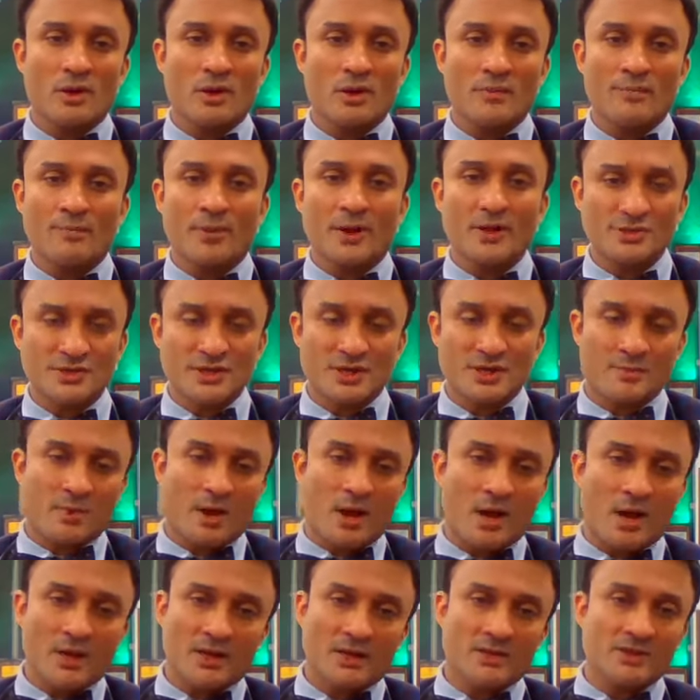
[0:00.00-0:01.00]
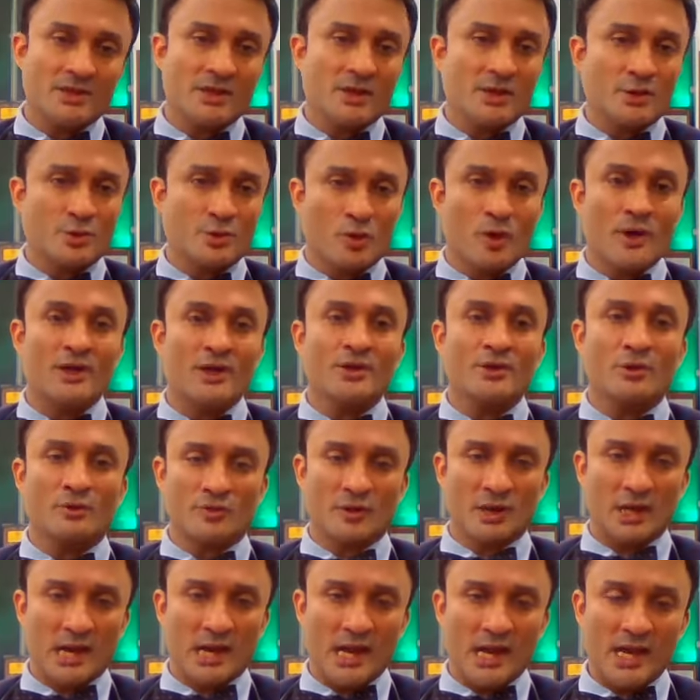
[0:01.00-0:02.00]
a puncture mark in the groin
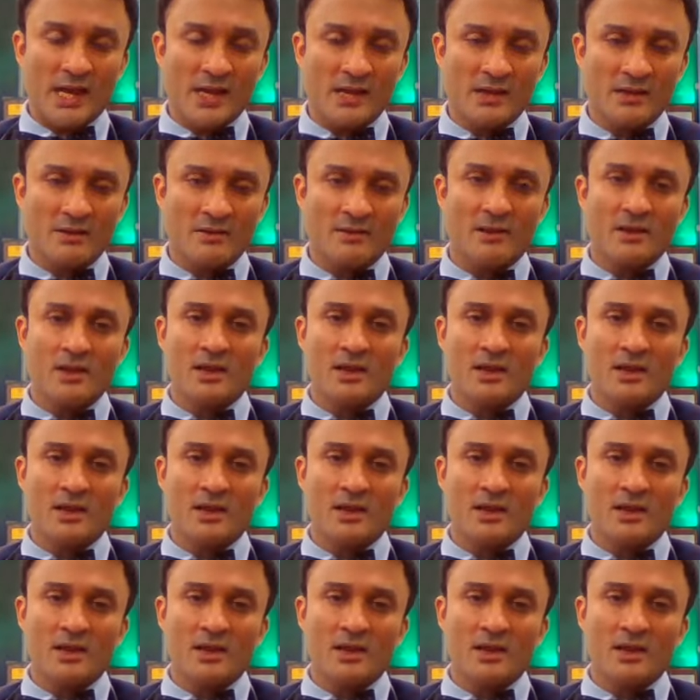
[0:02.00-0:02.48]
of the leg.